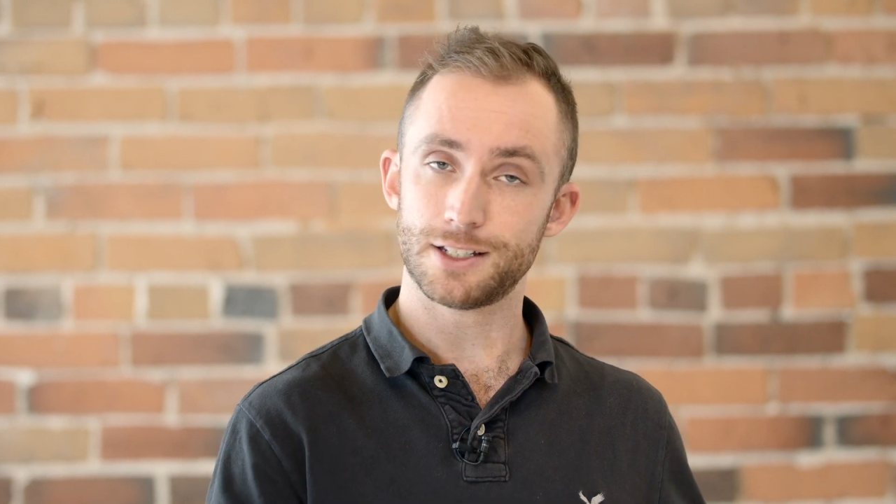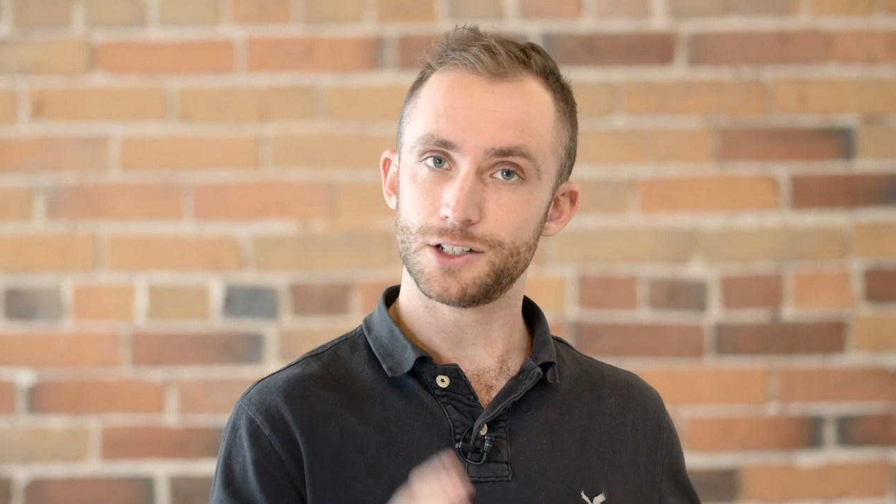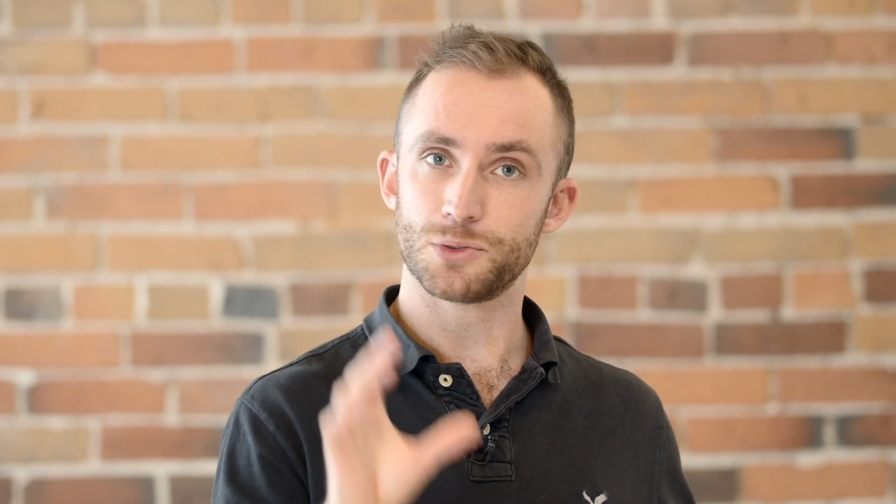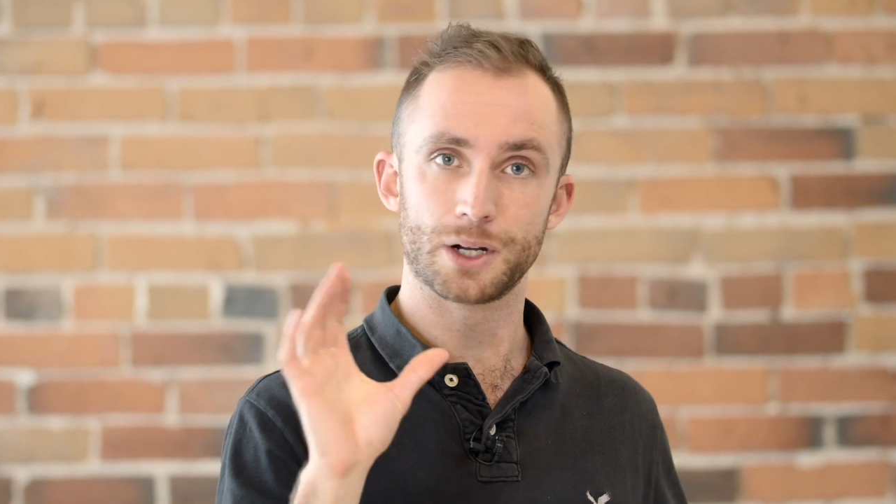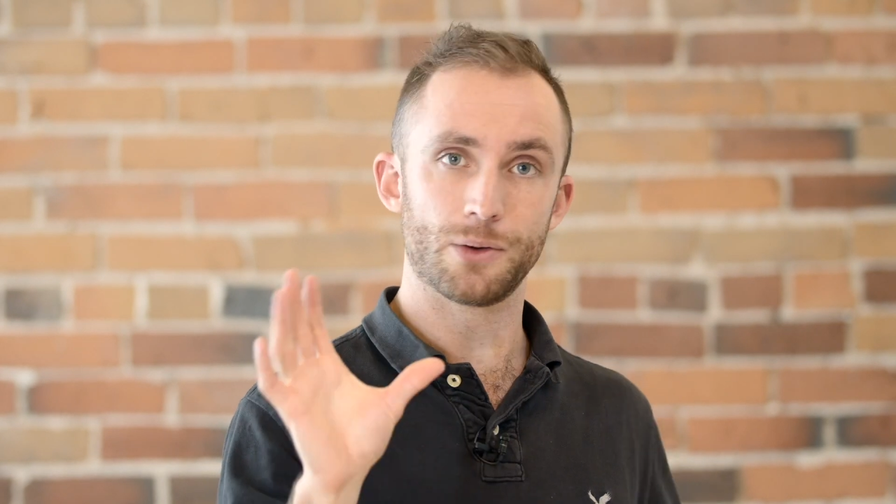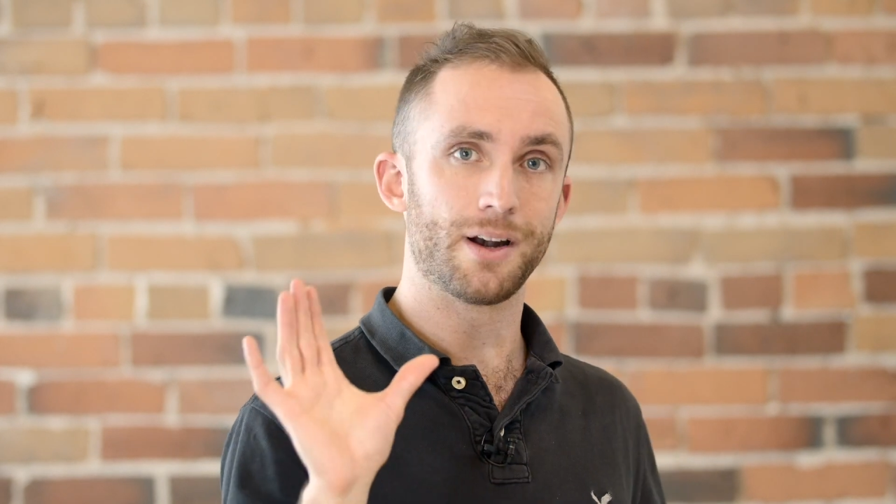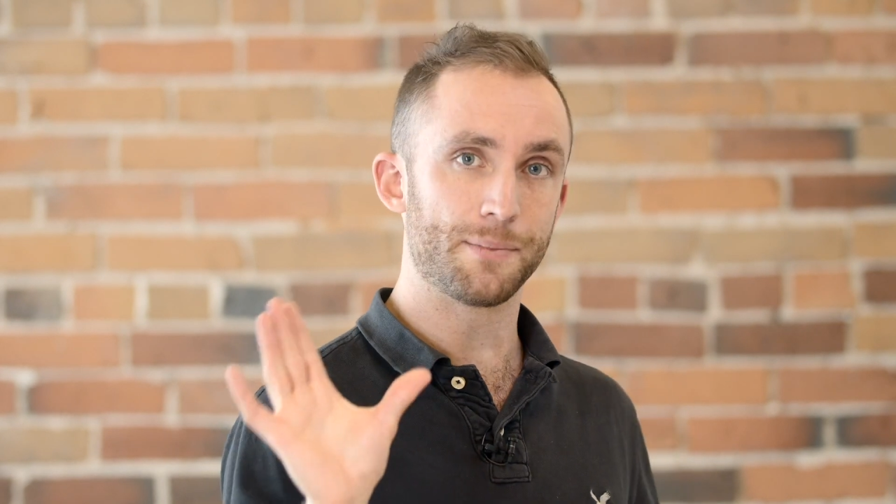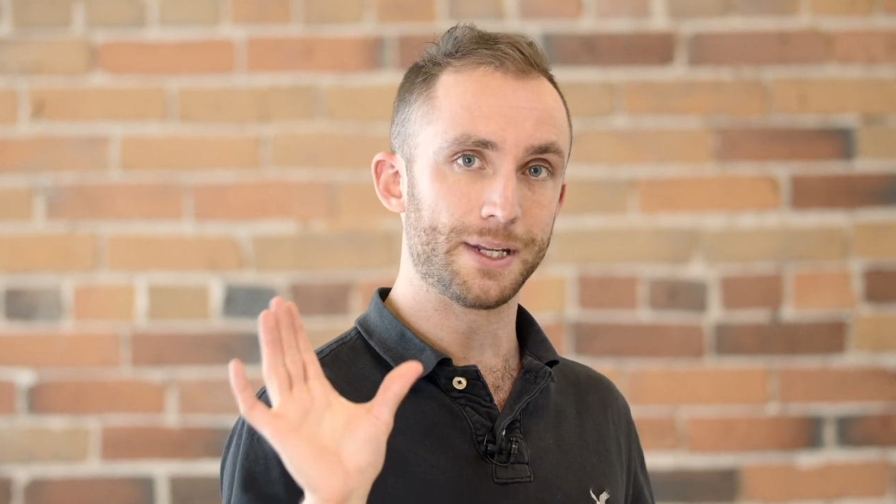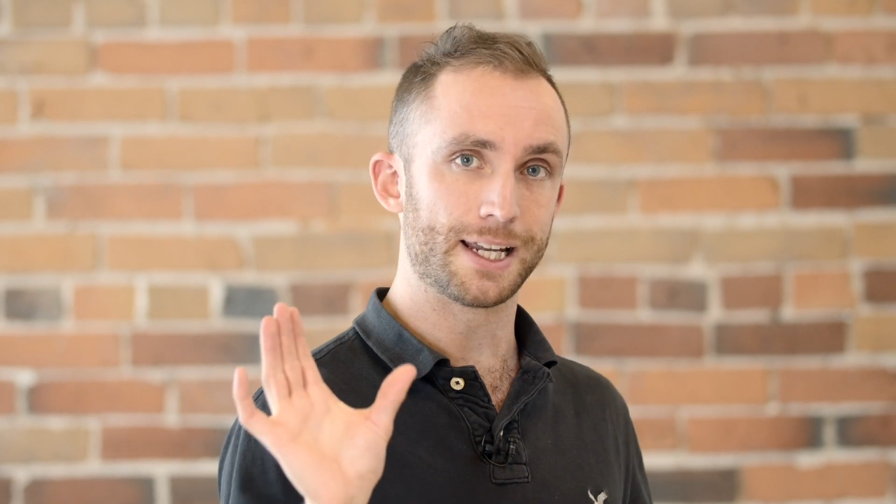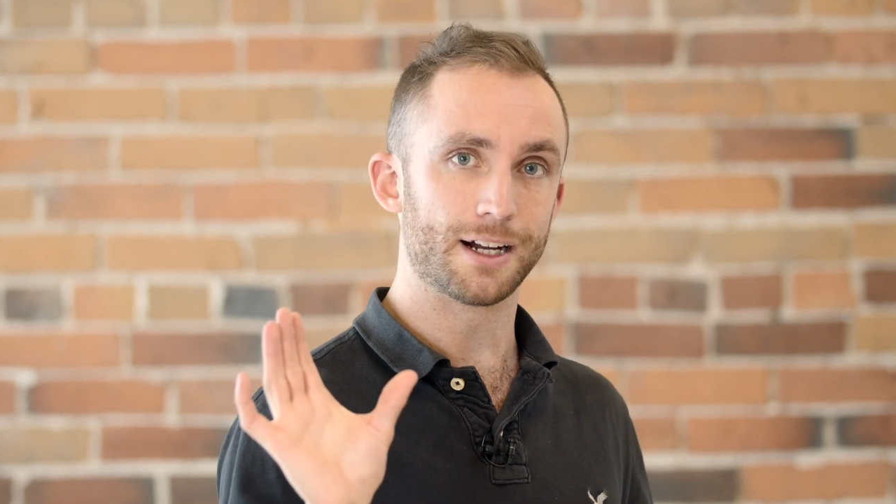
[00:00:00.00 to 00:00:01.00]
this is where you
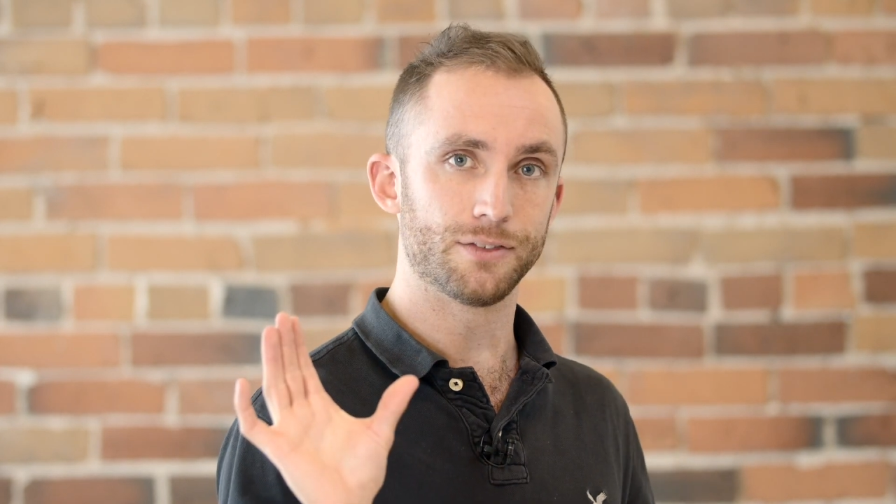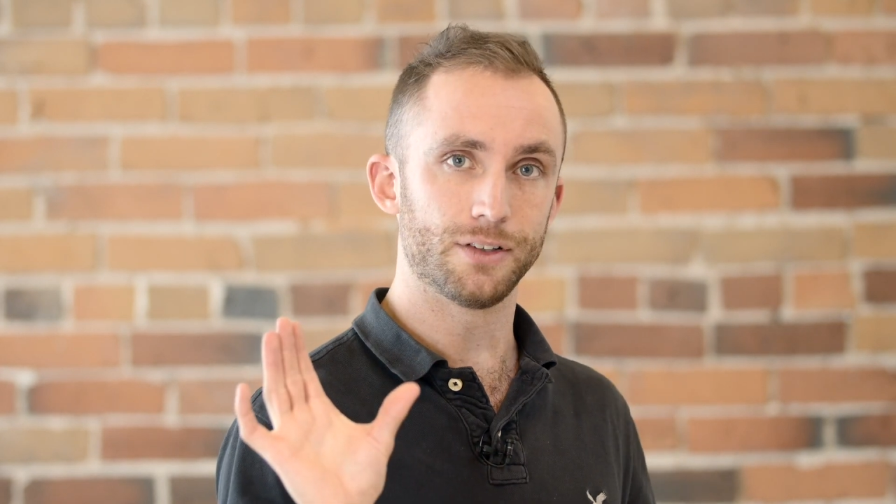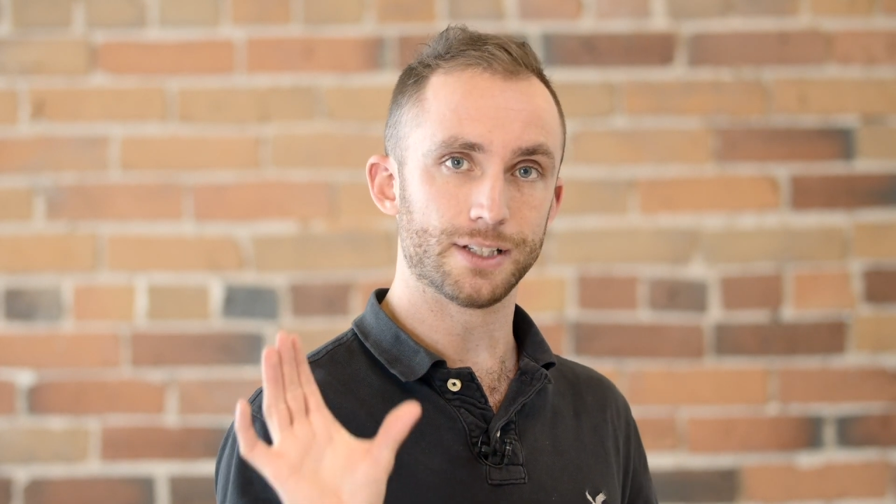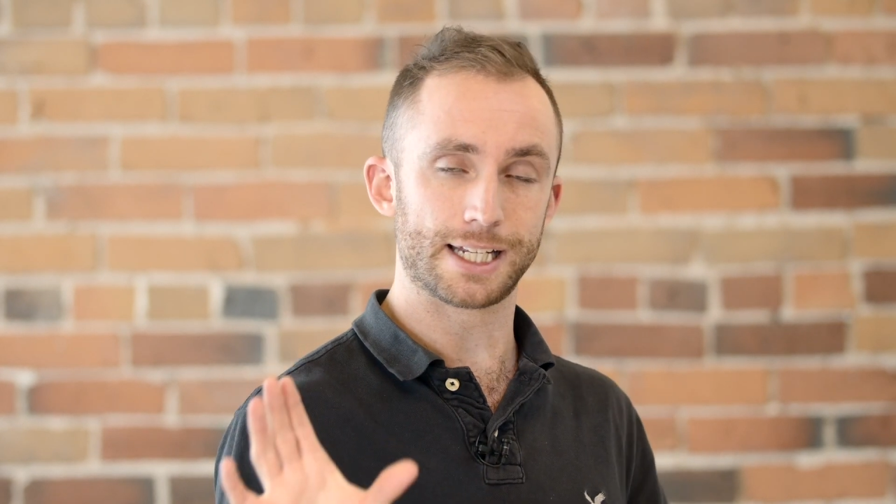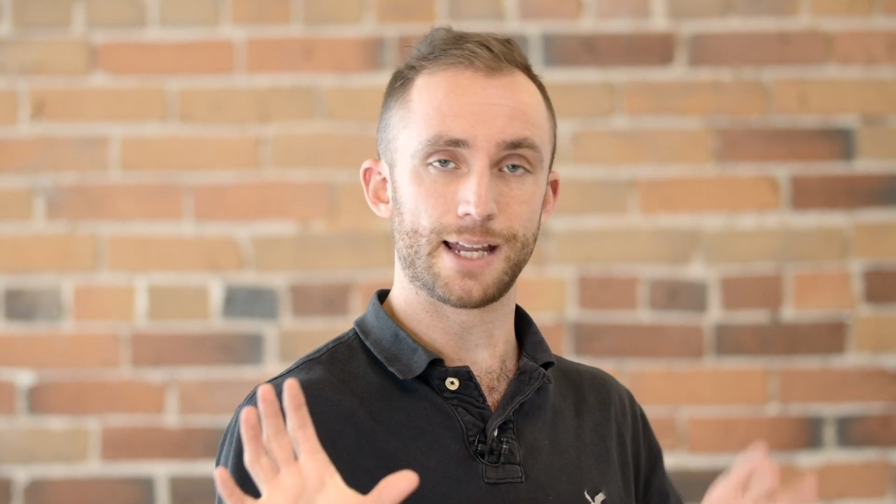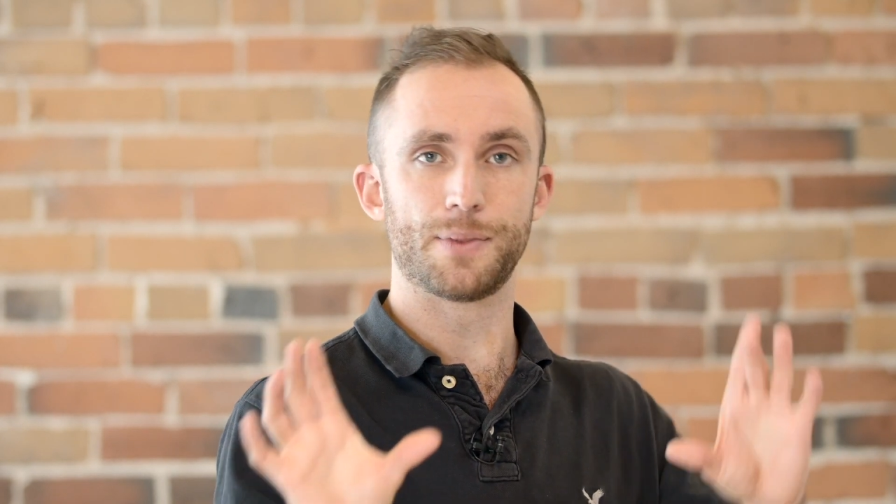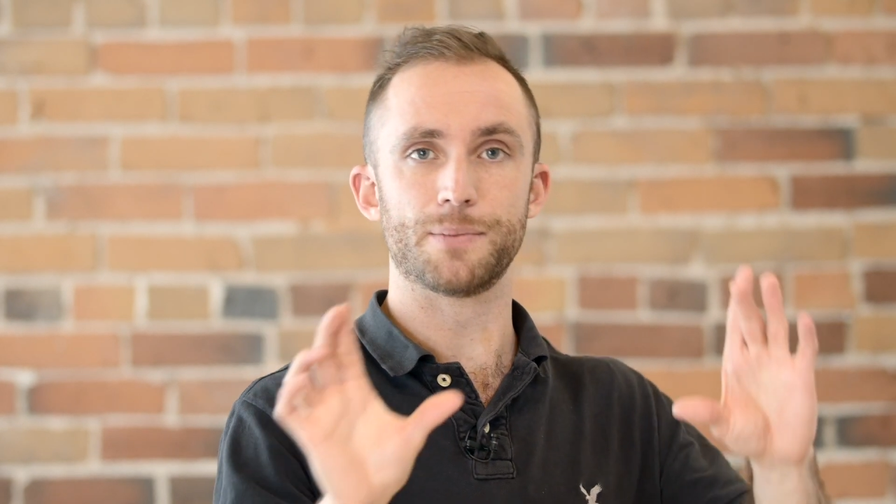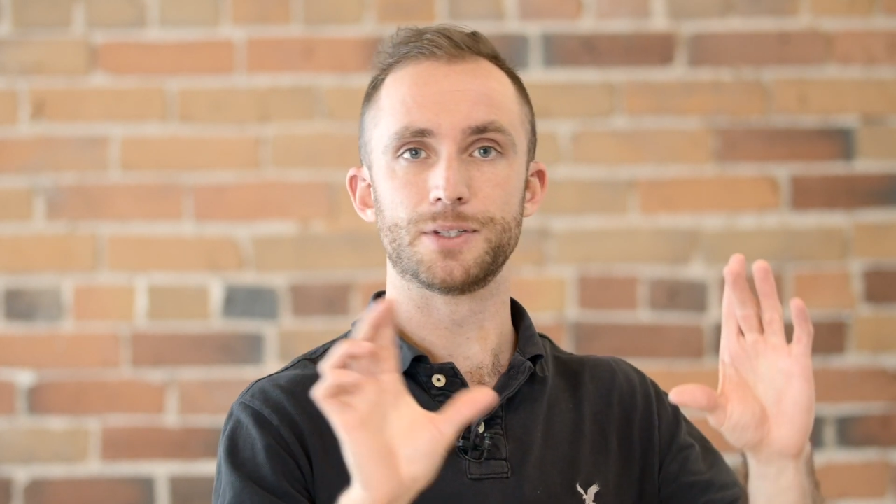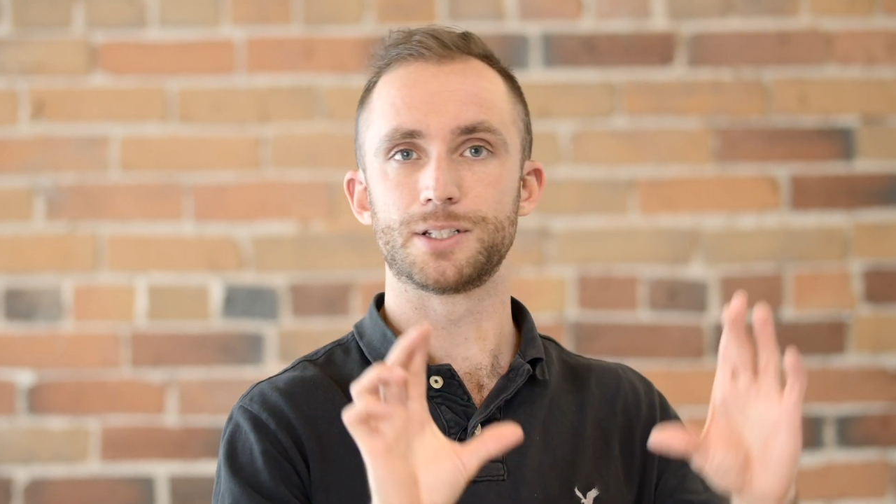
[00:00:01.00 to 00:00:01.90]
wanna be careful to keep them